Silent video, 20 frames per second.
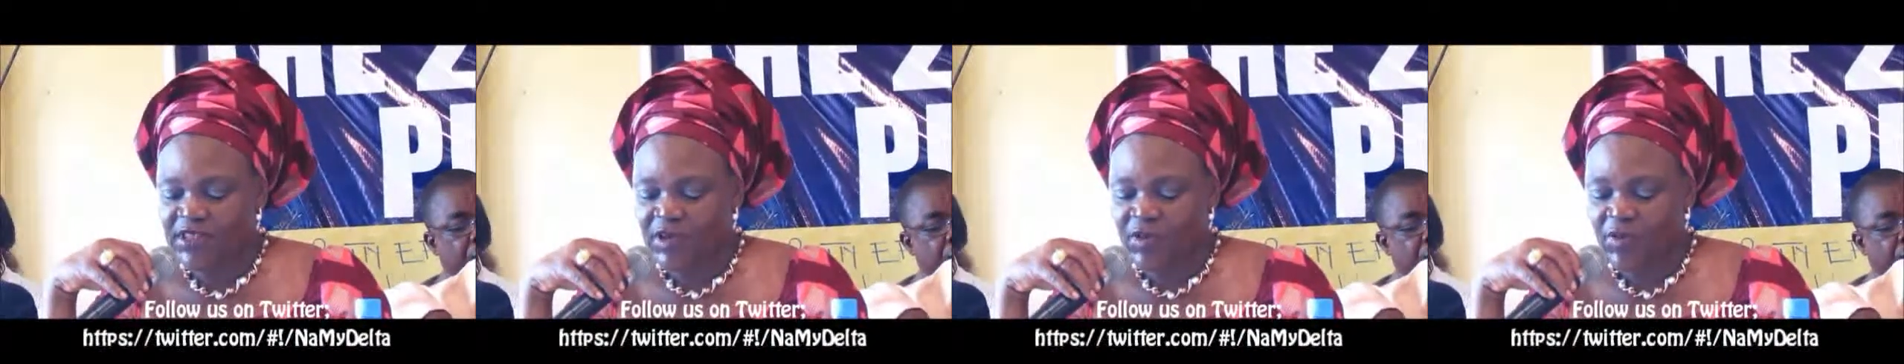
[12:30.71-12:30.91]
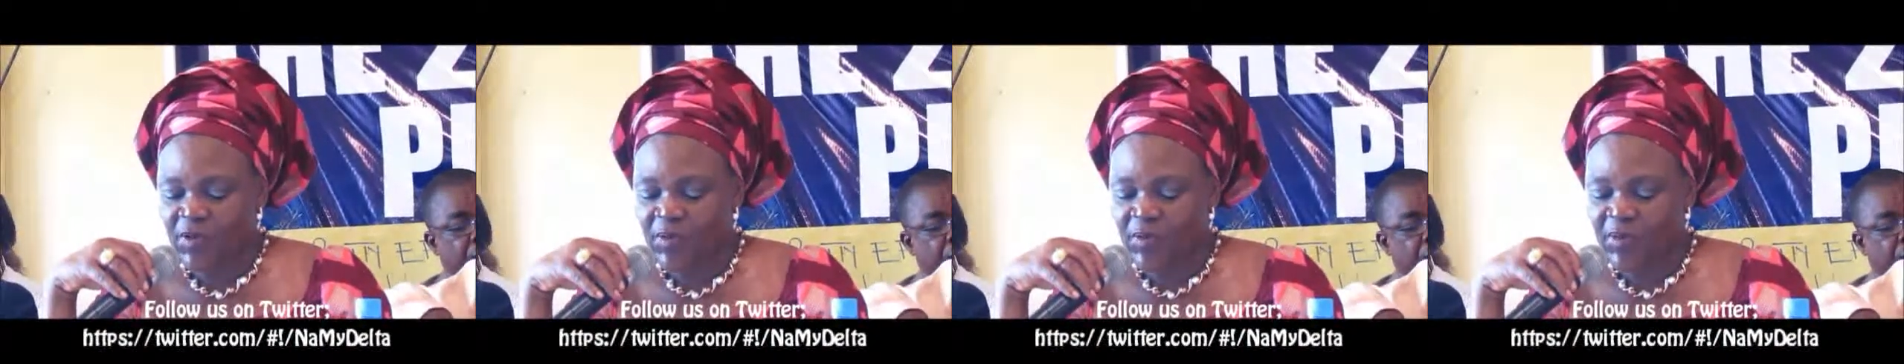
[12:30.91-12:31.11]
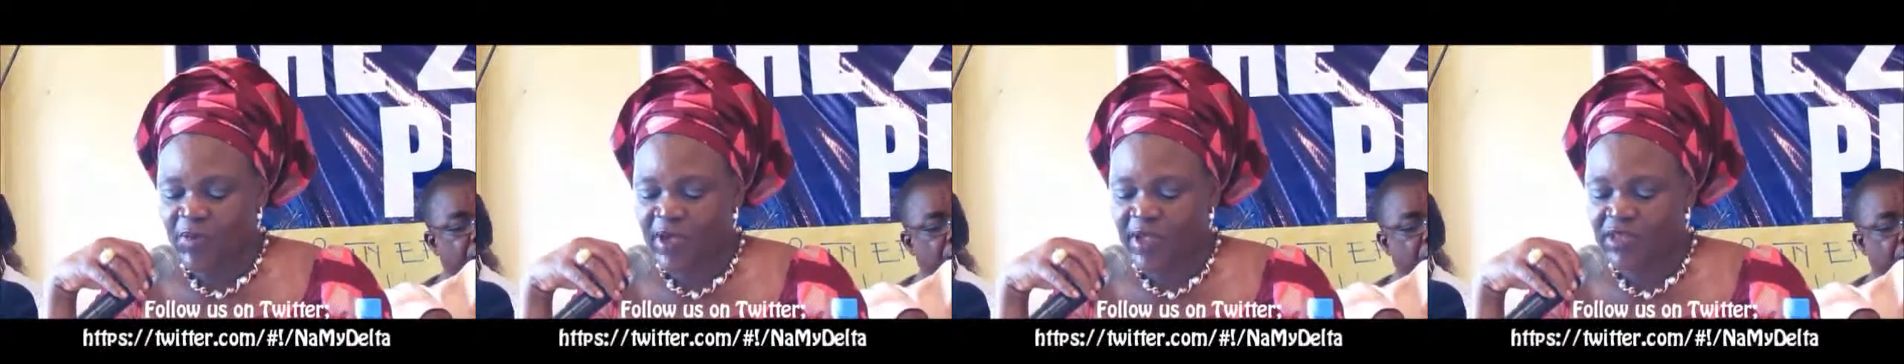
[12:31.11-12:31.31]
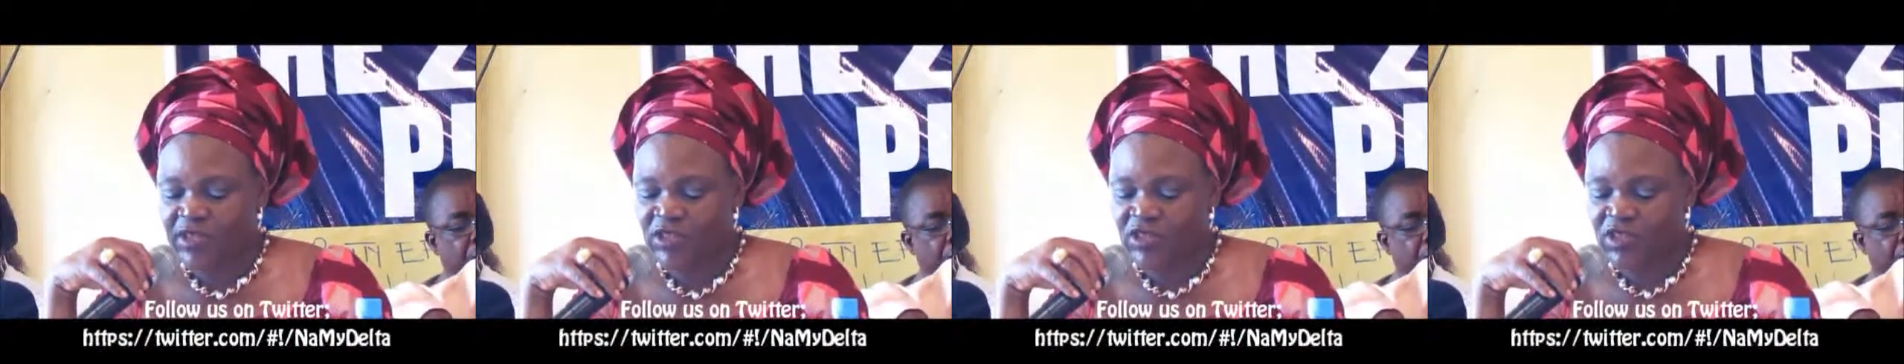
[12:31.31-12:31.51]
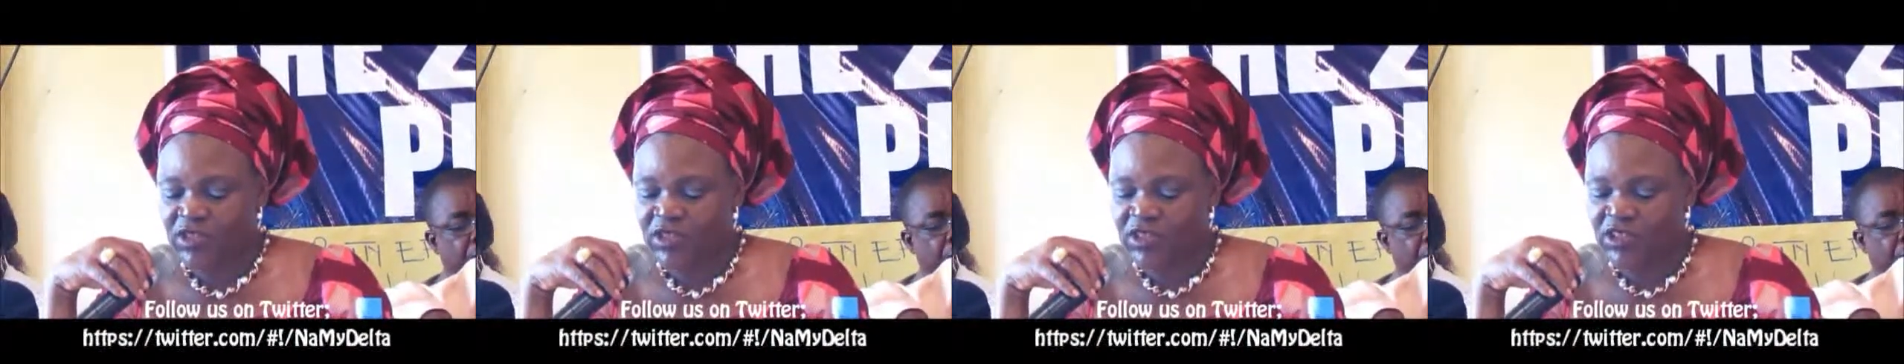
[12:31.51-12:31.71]

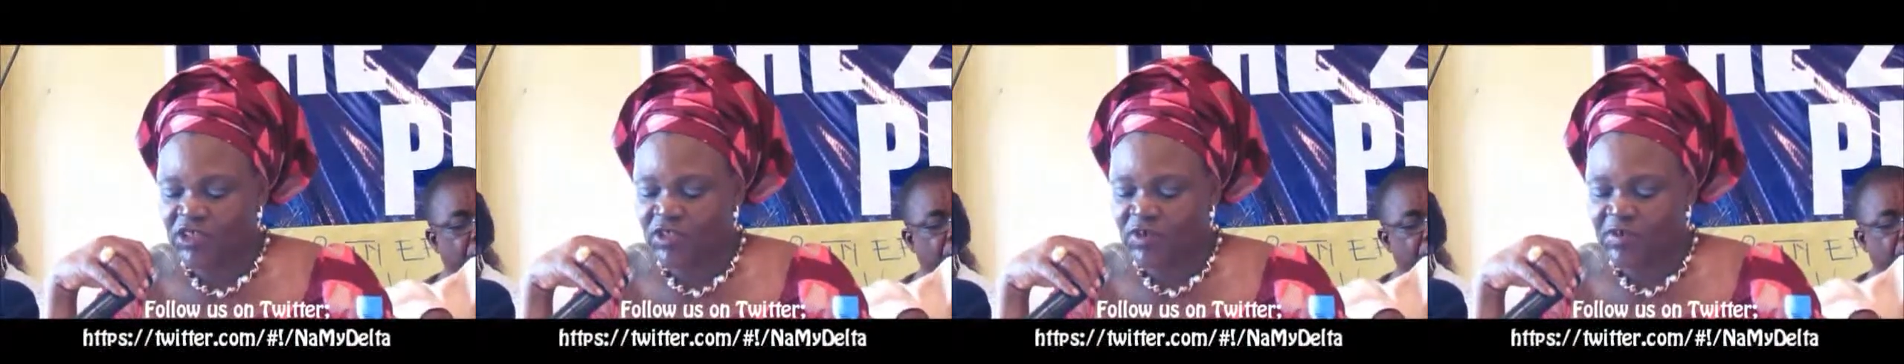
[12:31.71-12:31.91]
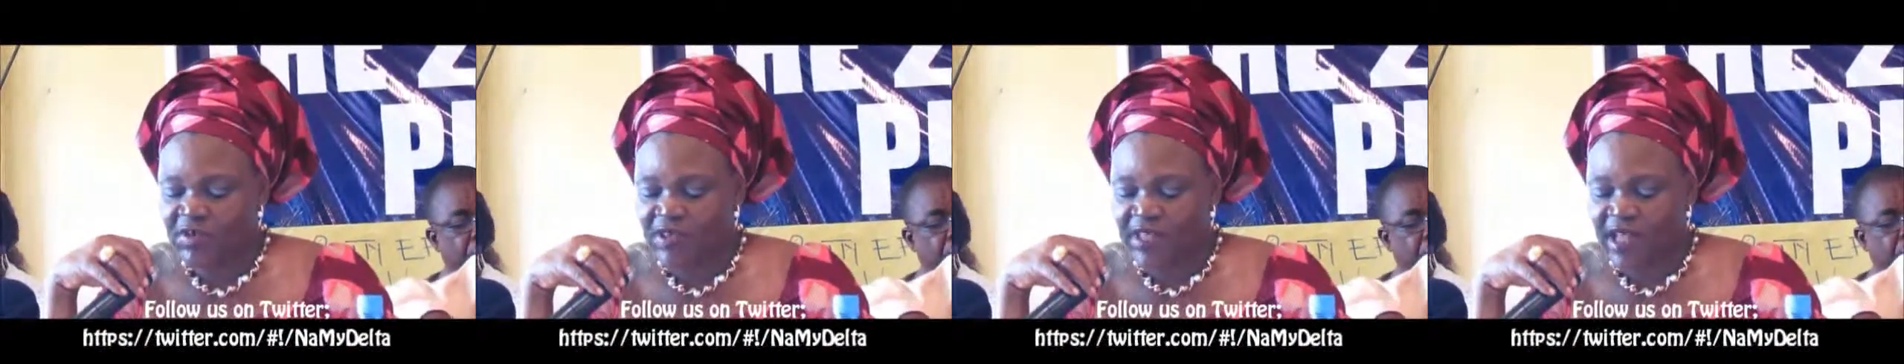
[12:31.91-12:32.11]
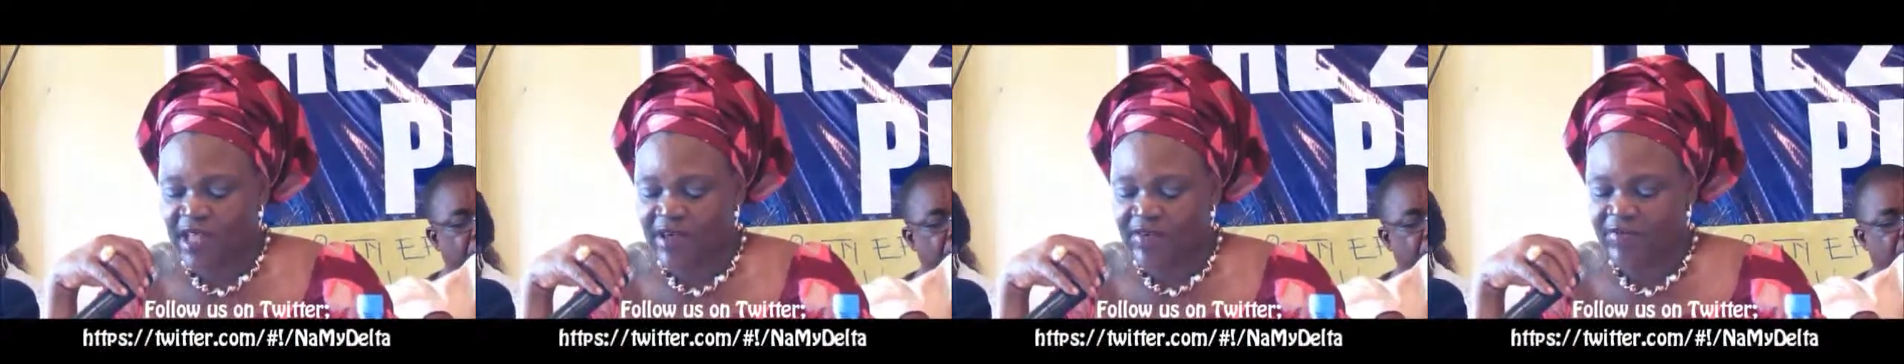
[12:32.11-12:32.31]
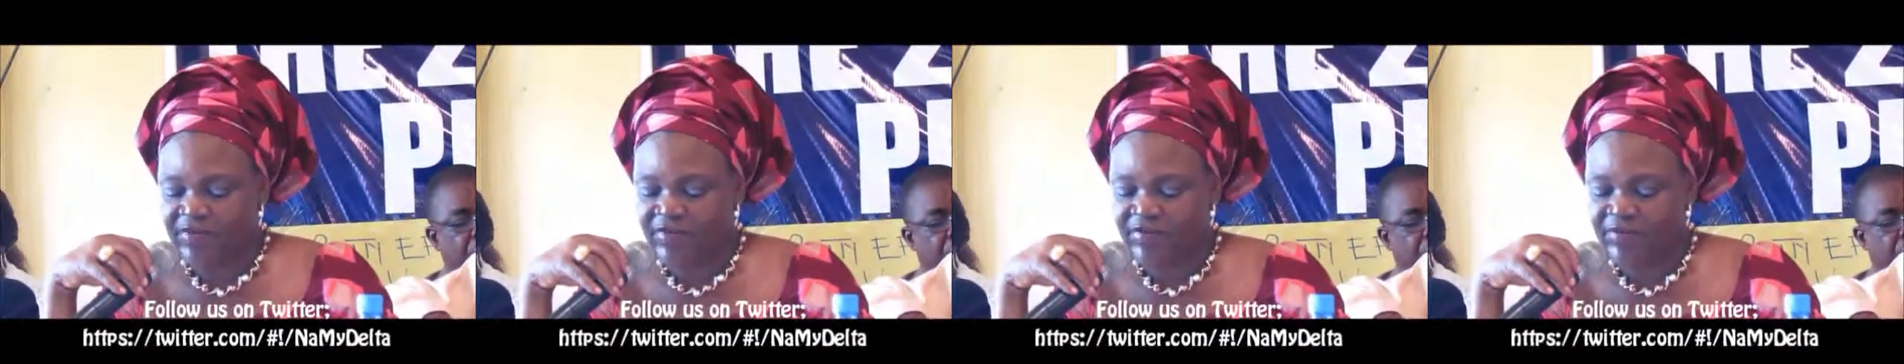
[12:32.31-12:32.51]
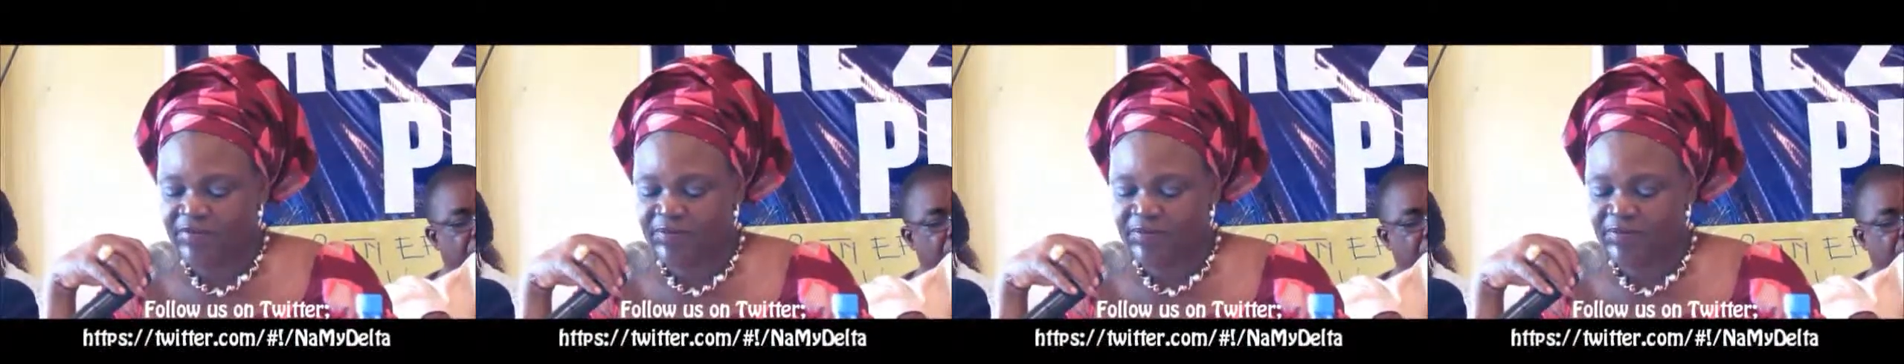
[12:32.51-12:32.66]
equipment, shortage of staff,